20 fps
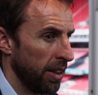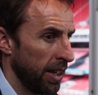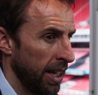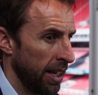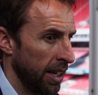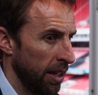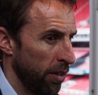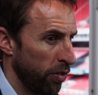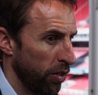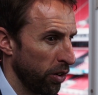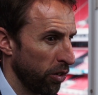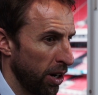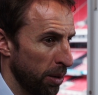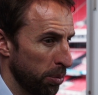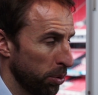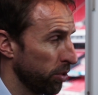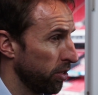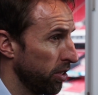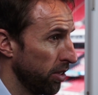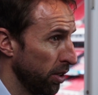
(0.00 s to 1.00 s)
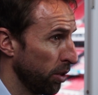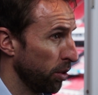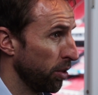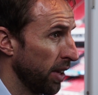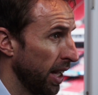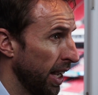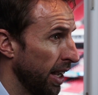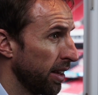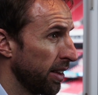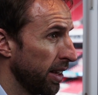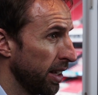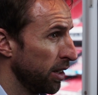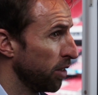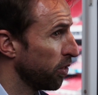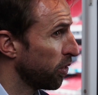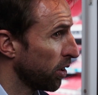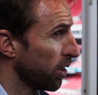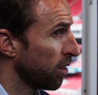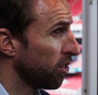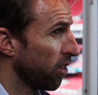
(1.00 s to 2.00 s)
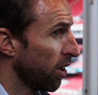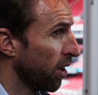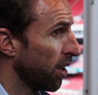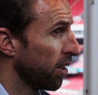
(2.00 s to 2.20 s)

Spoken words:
And then if you're able to do that, then you've got a